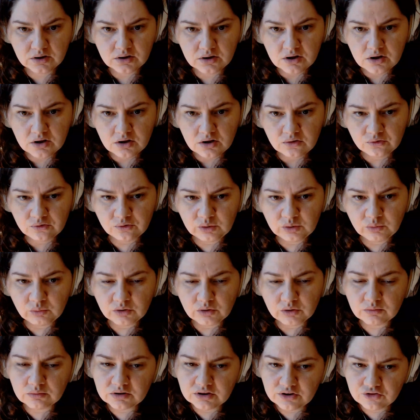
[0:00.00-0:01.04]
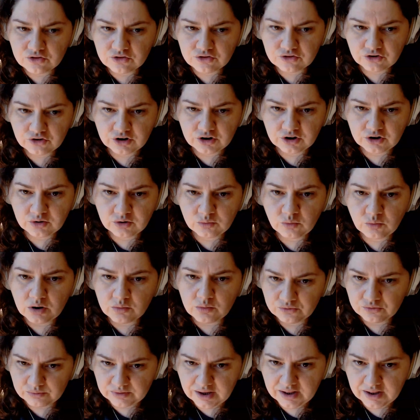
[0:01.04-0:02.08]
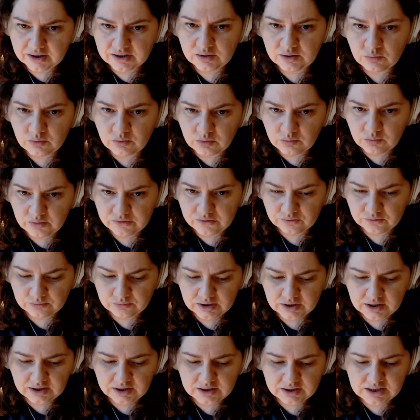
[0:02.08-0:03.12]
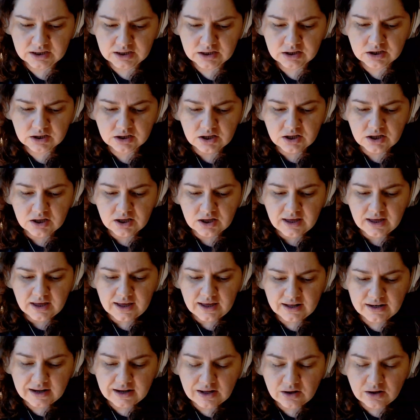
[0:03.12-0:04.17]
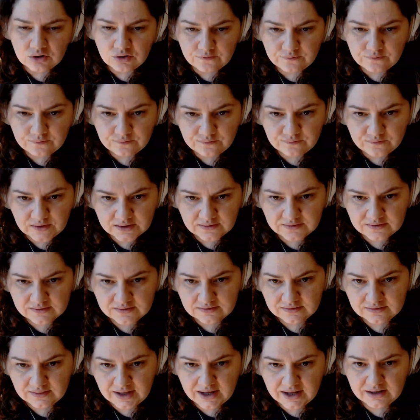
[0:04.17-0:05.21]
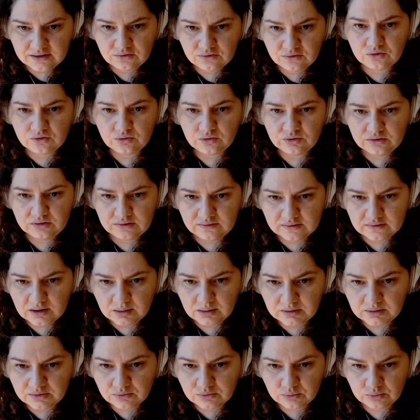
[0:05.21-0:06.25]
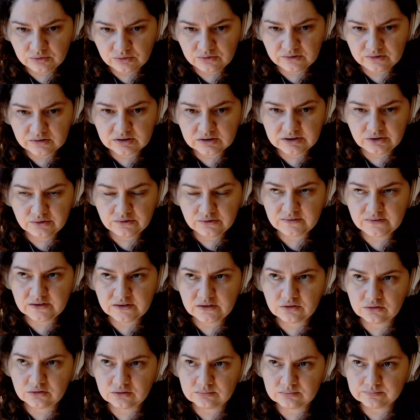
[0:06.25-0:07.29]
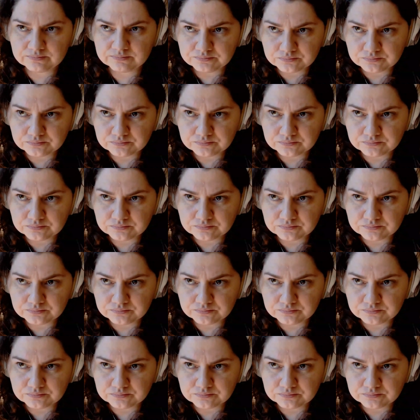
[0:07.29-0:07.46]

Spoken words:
So we weren't really sure what was reality, what wasn't reality. And now you've fixed that. So it's coming through as a clear signal.